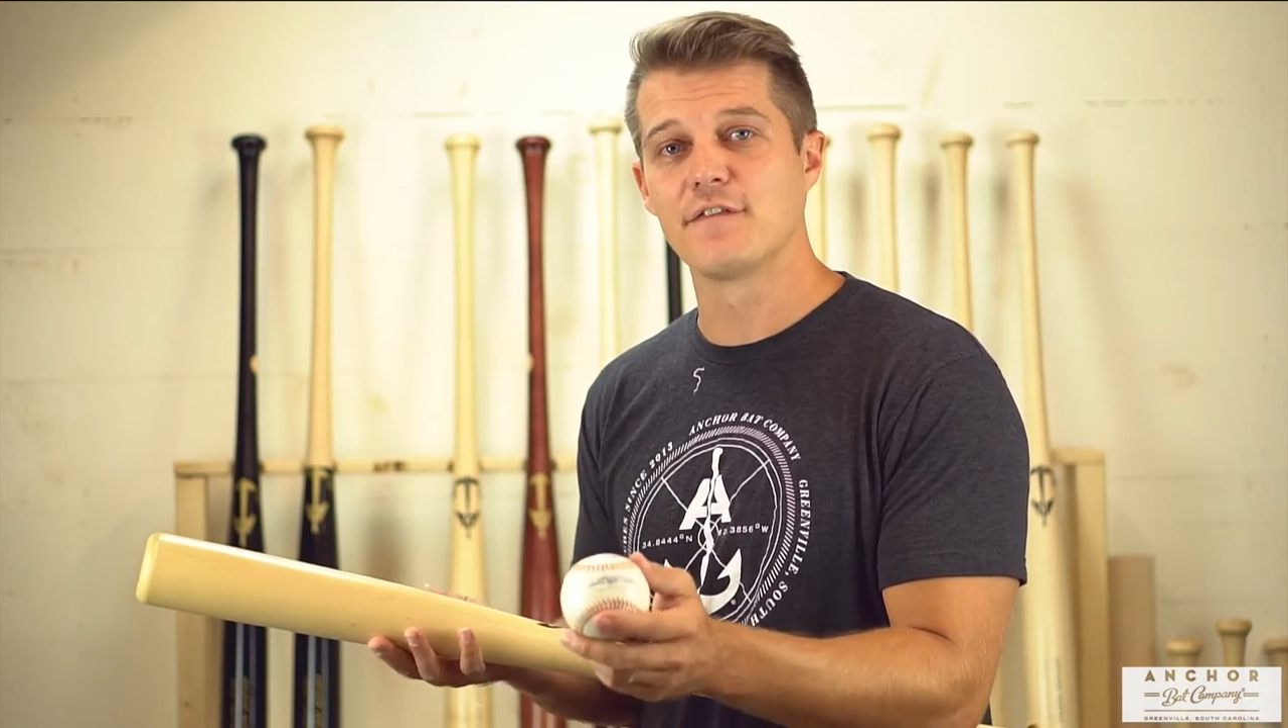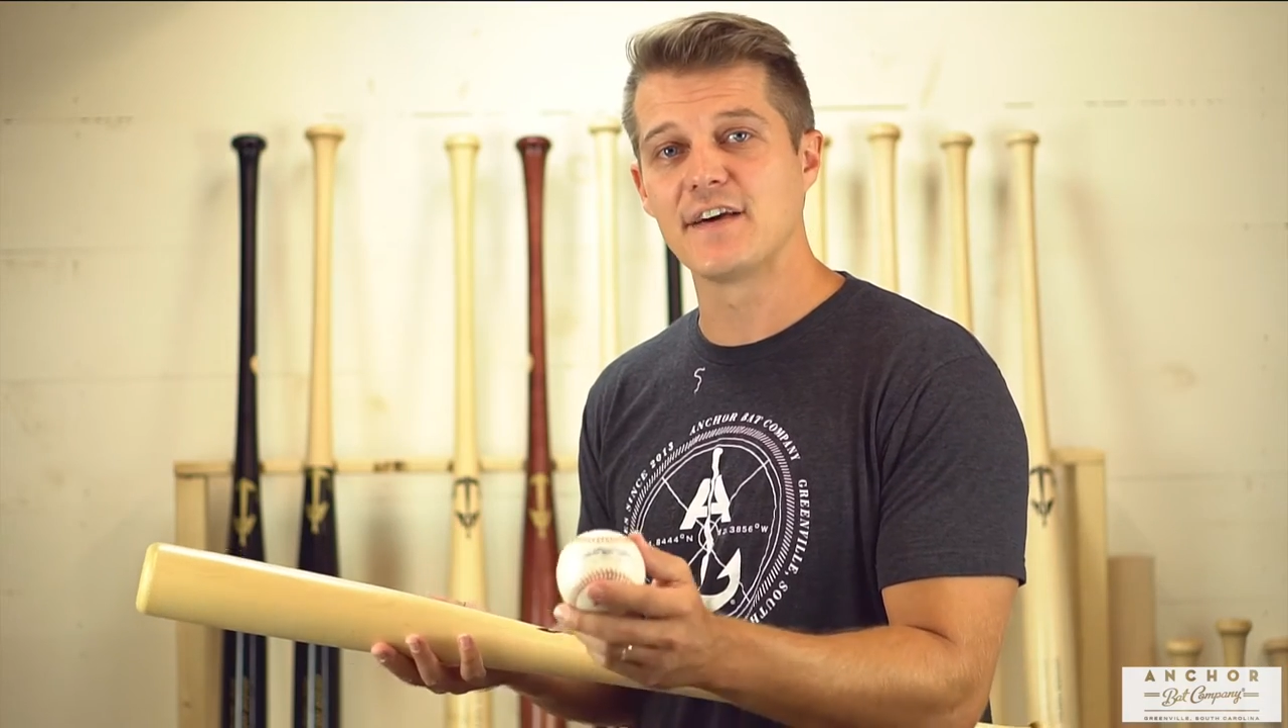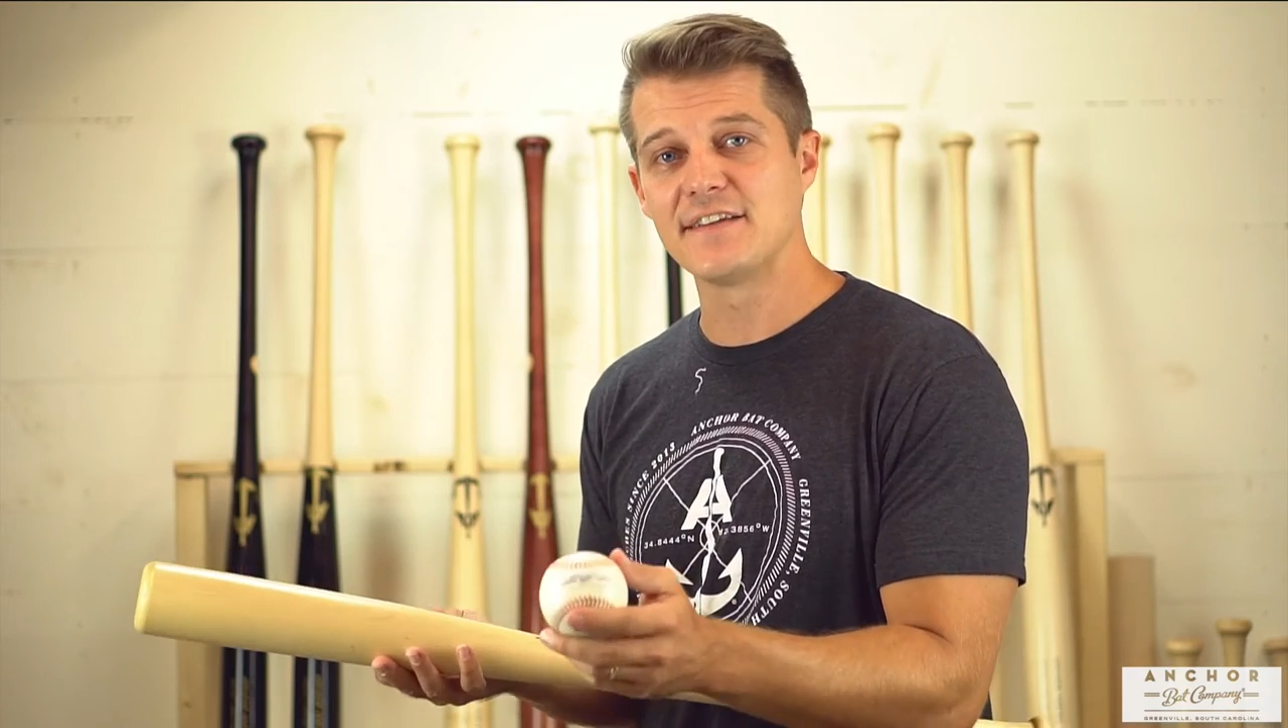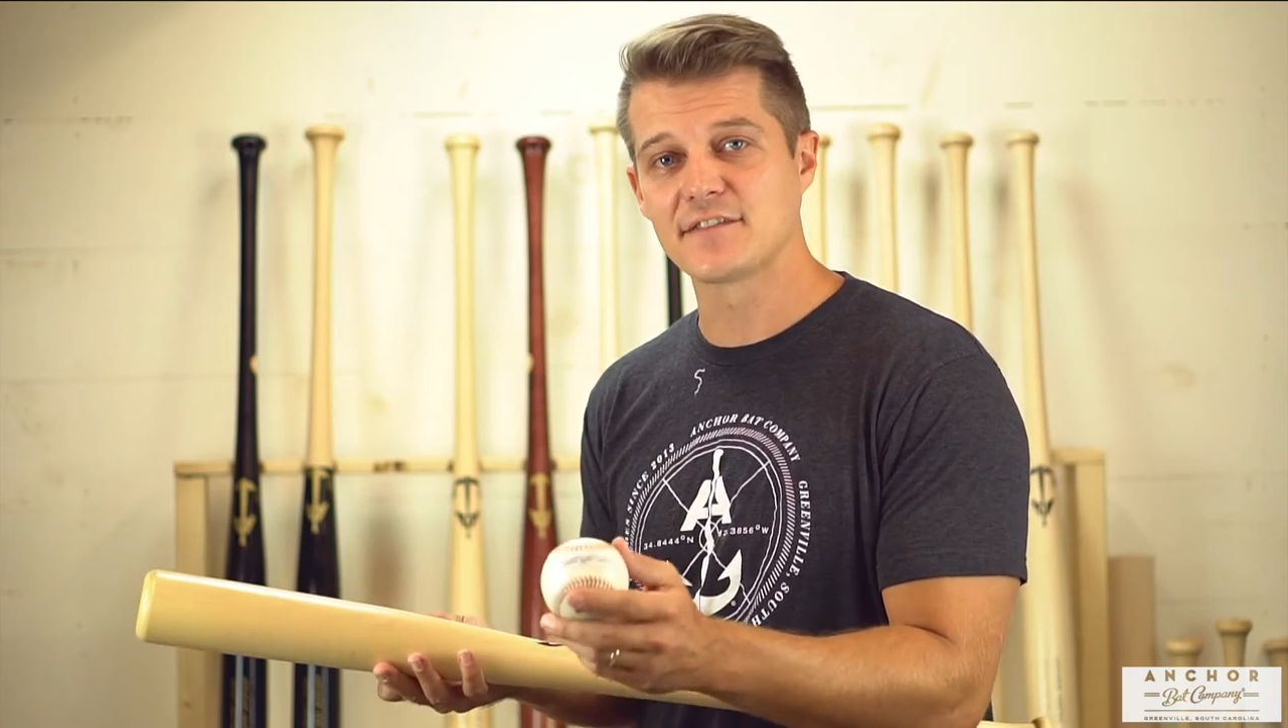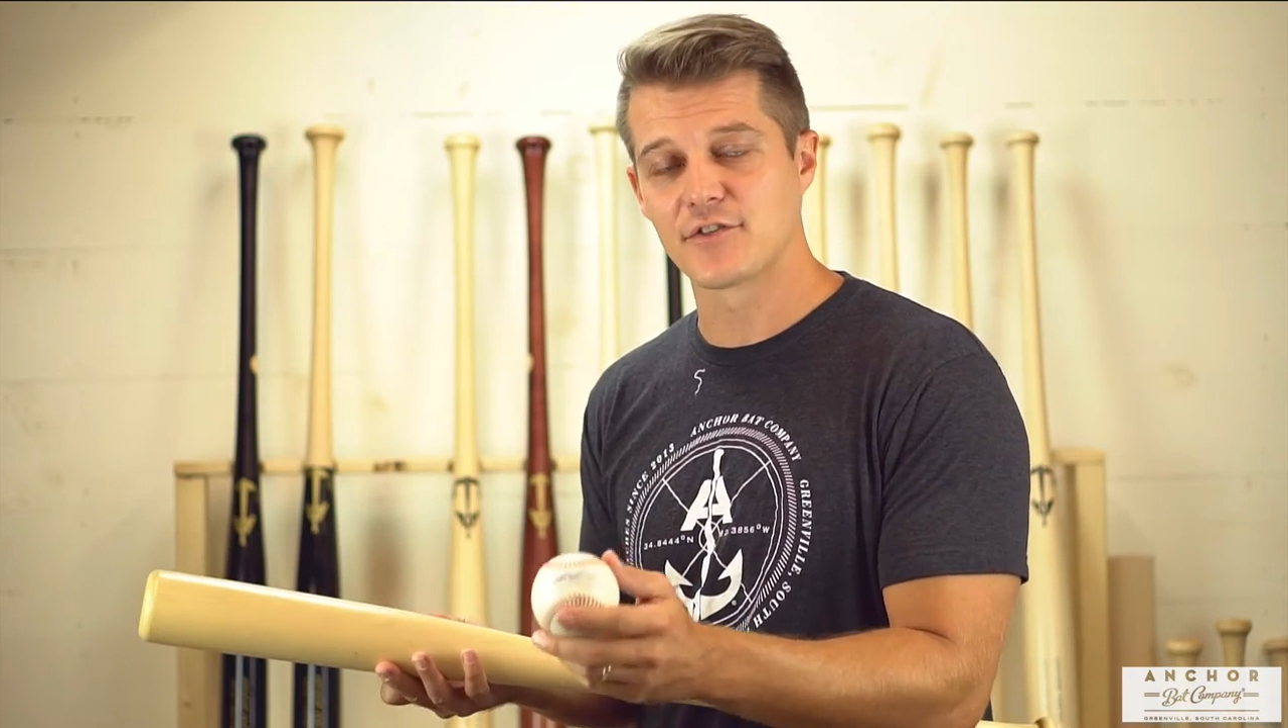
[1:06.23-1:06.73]

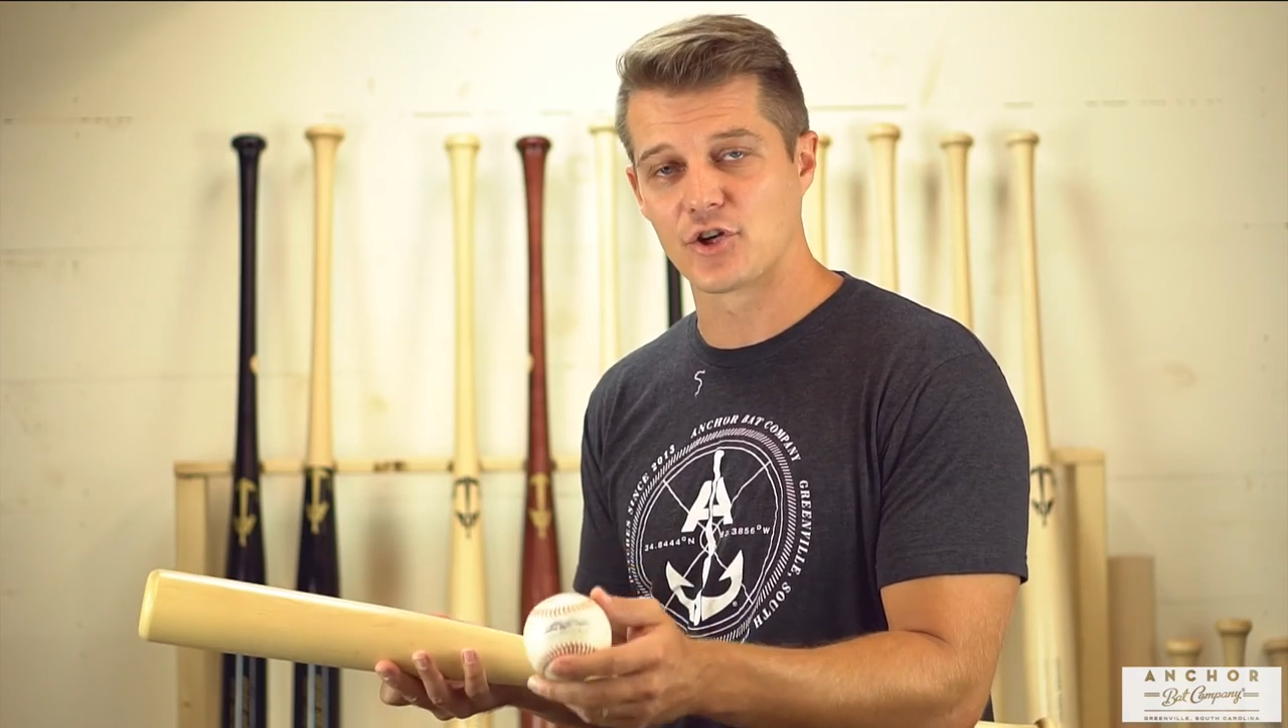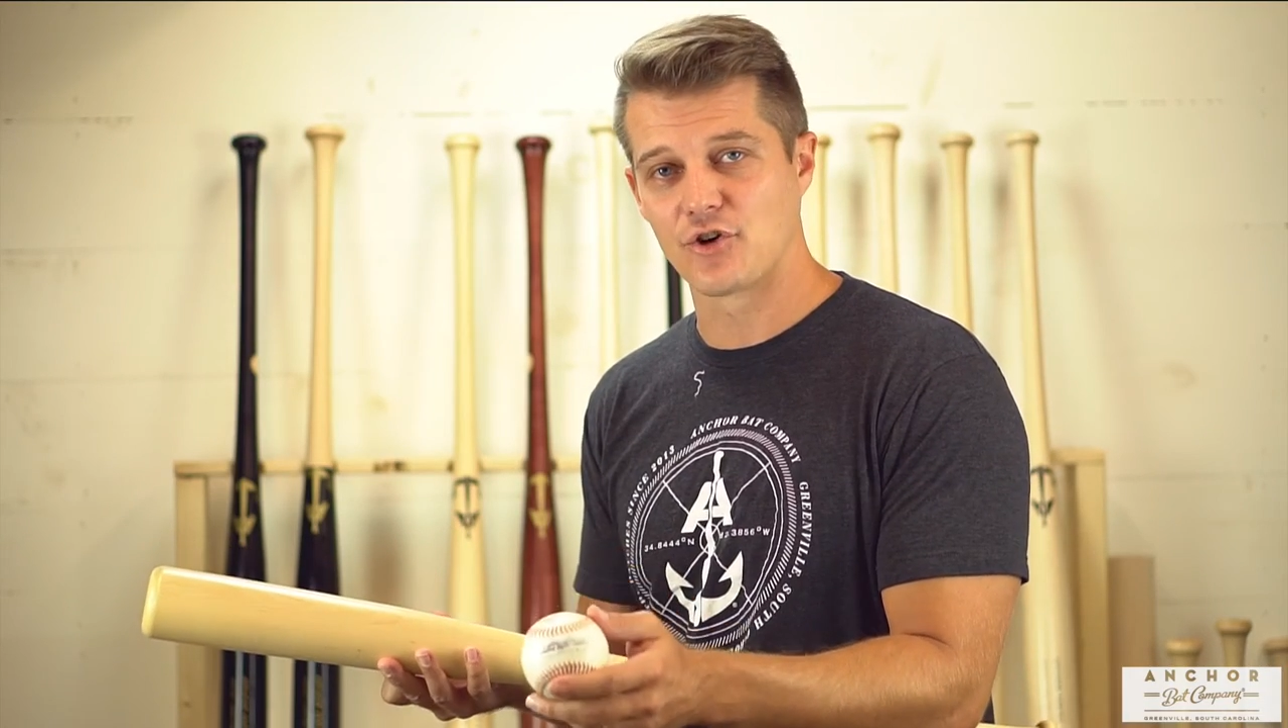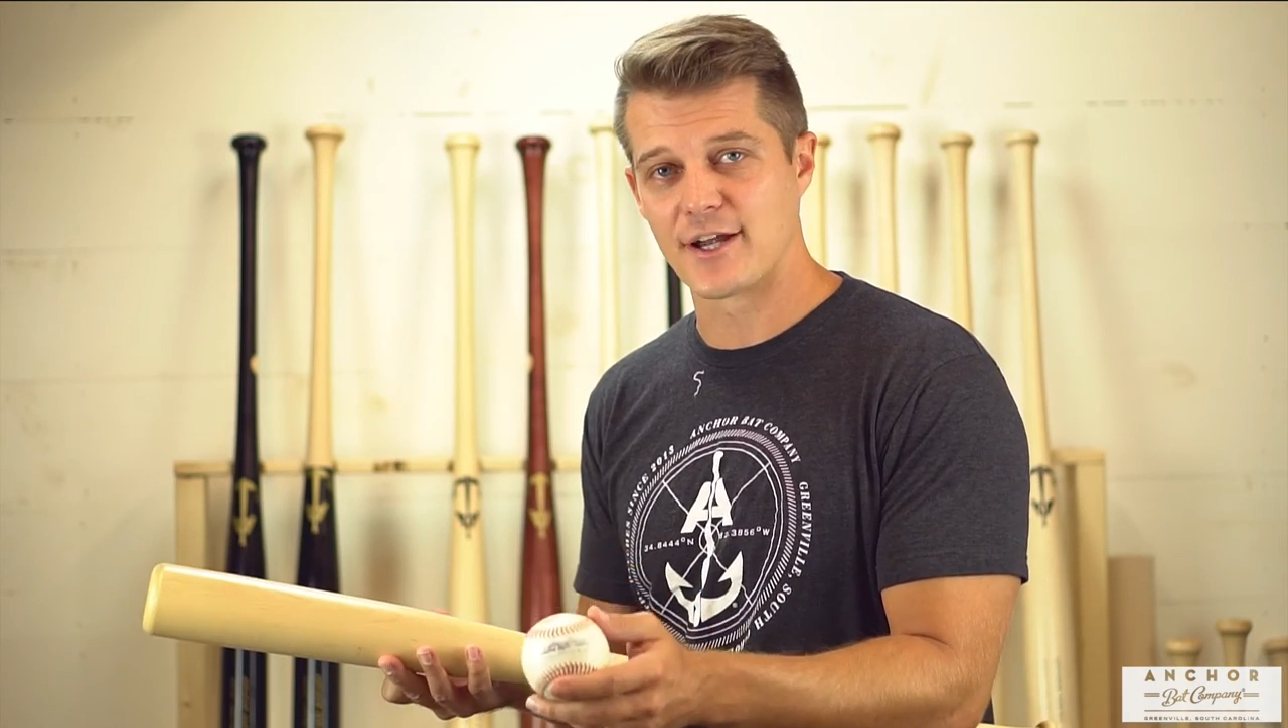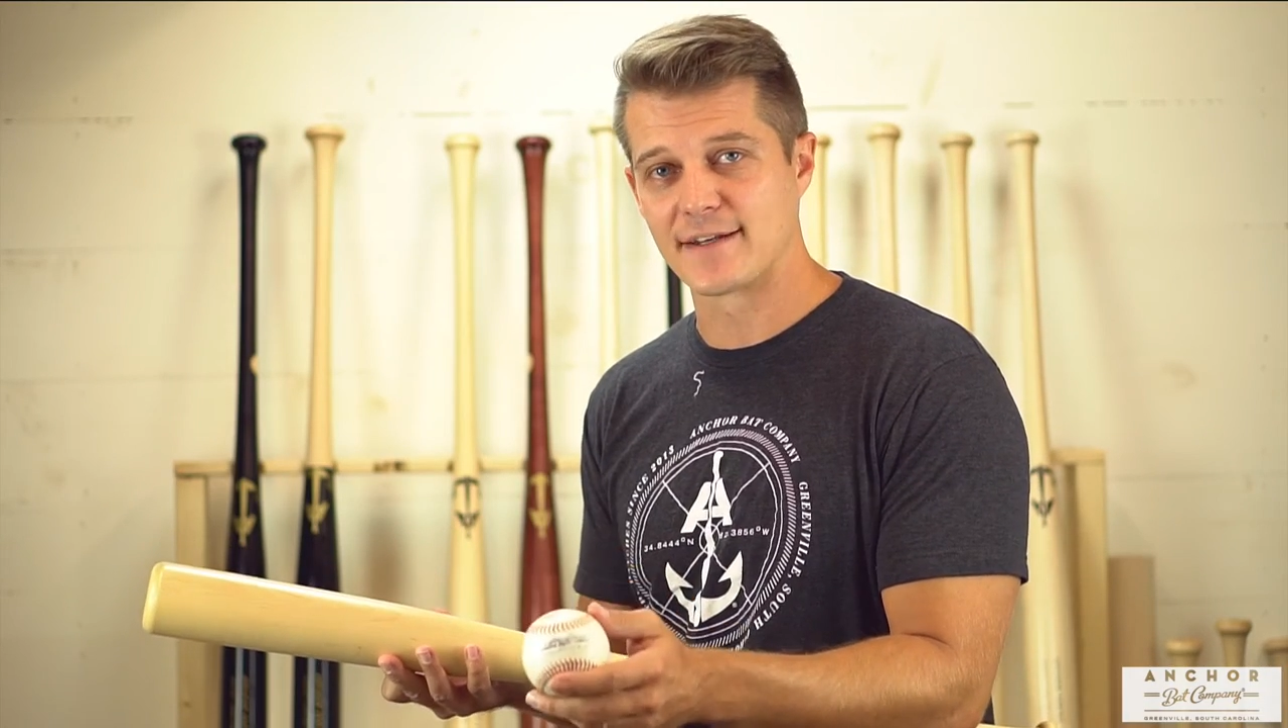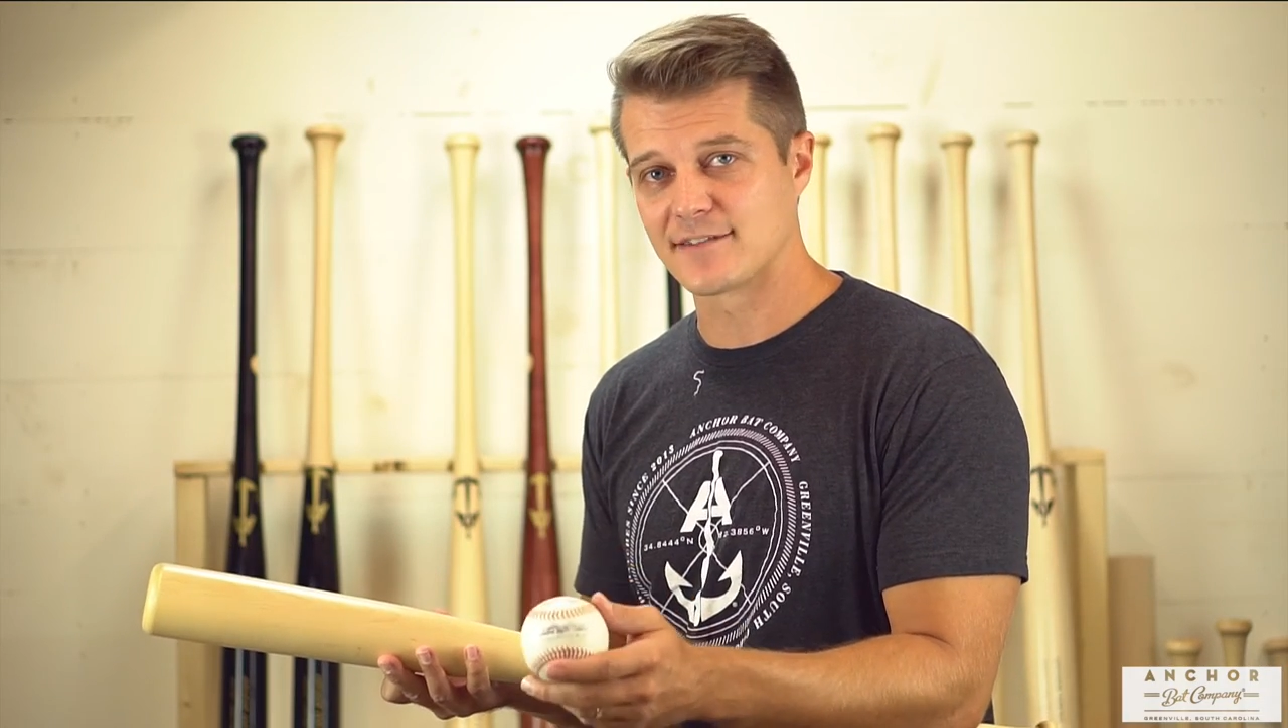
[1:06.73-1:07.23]
face of the grain.